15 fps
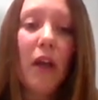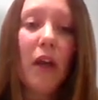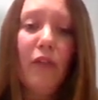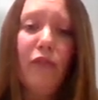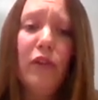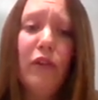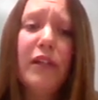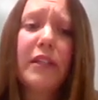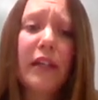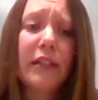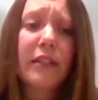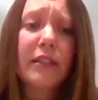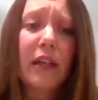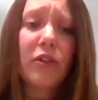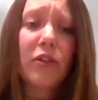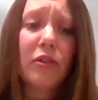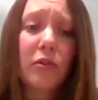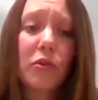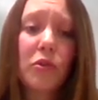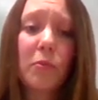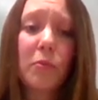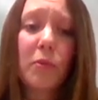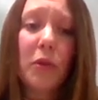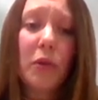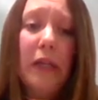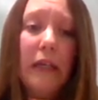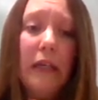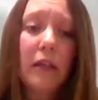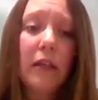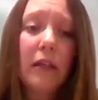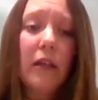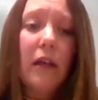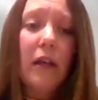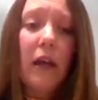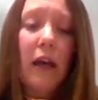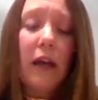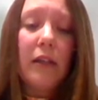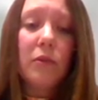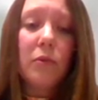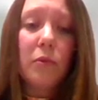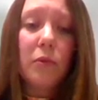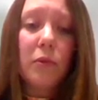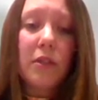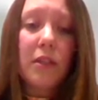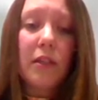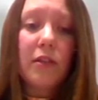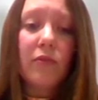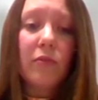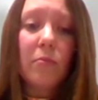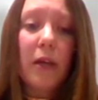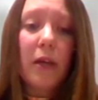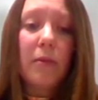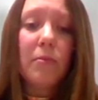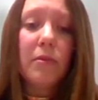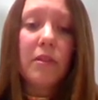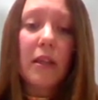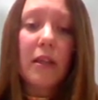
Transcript: a free text section on subunit and all the data from papers.